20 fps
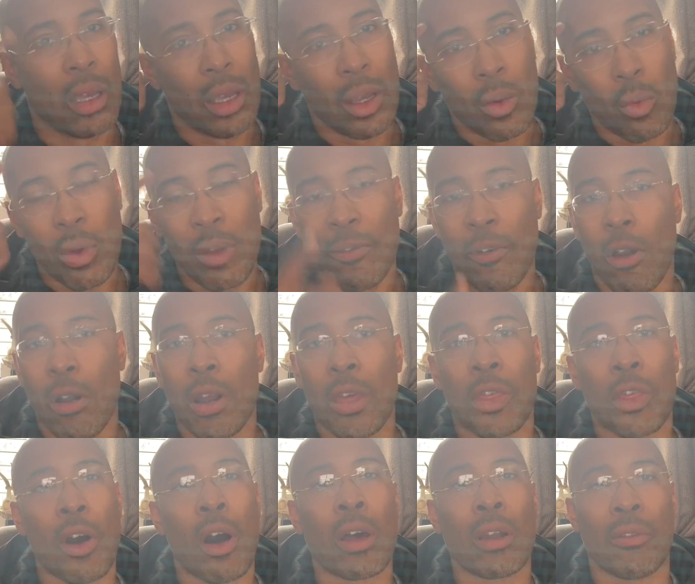we've already
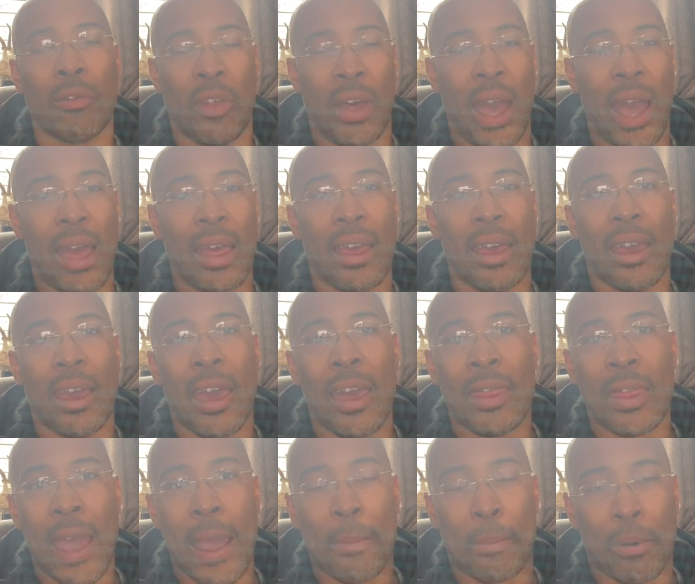thought of that.
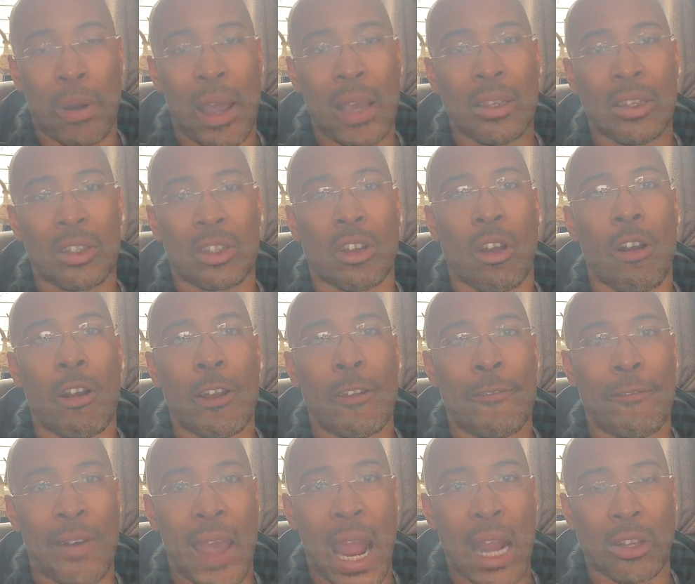And that price is already
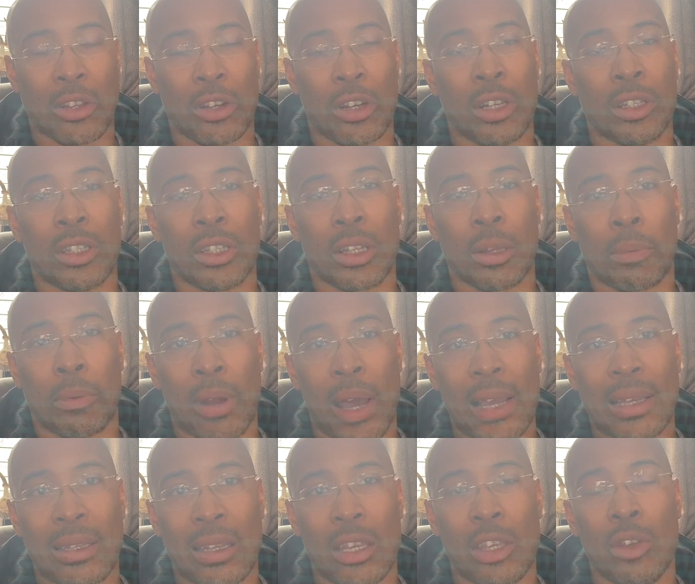factored into the
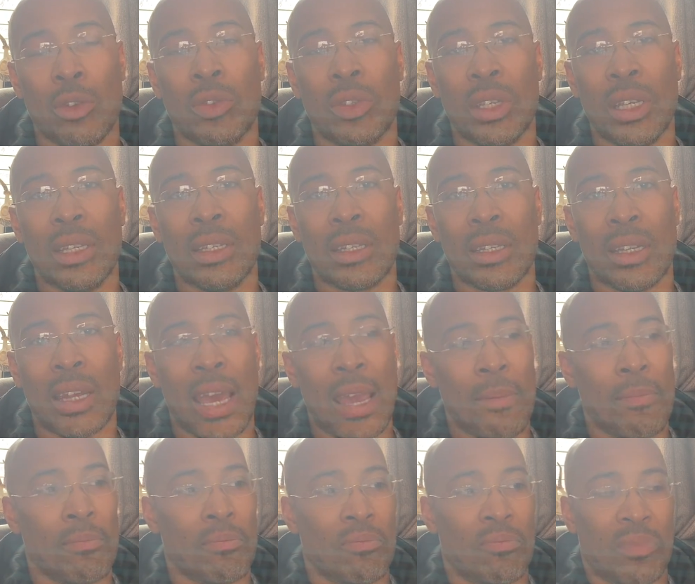price that you see
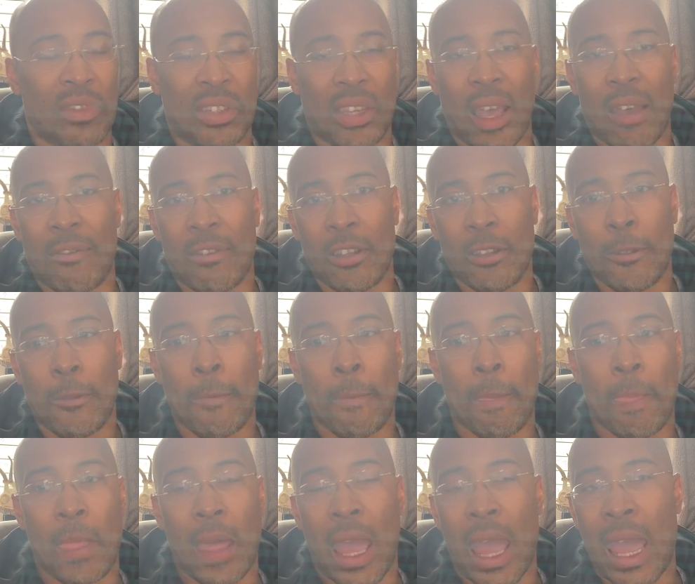today, $7,
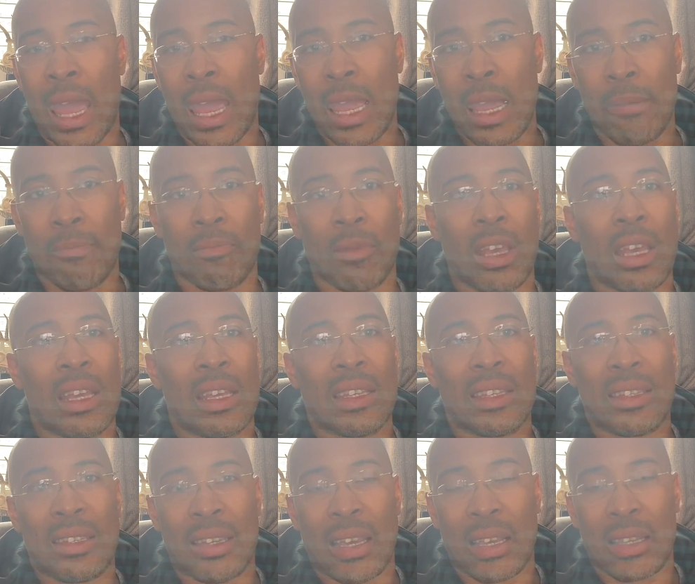$8,
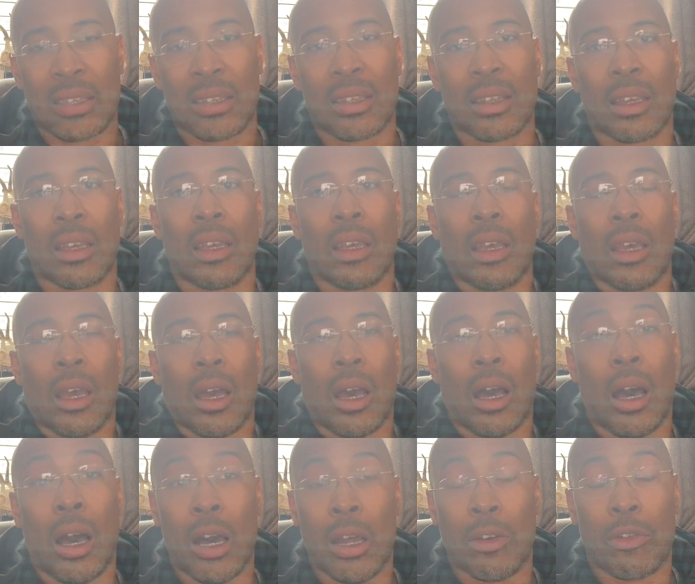$6,
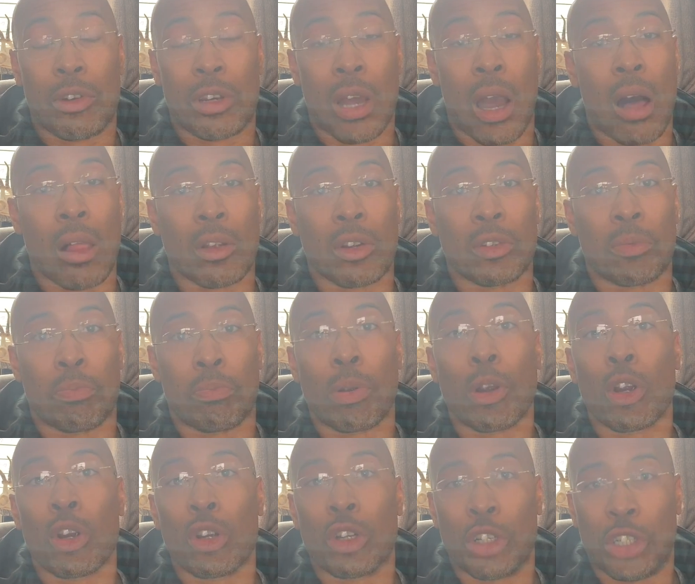$100
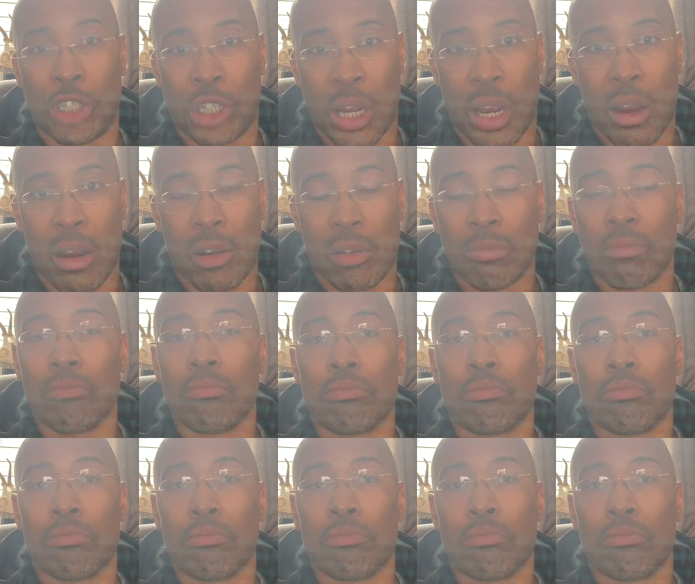per share.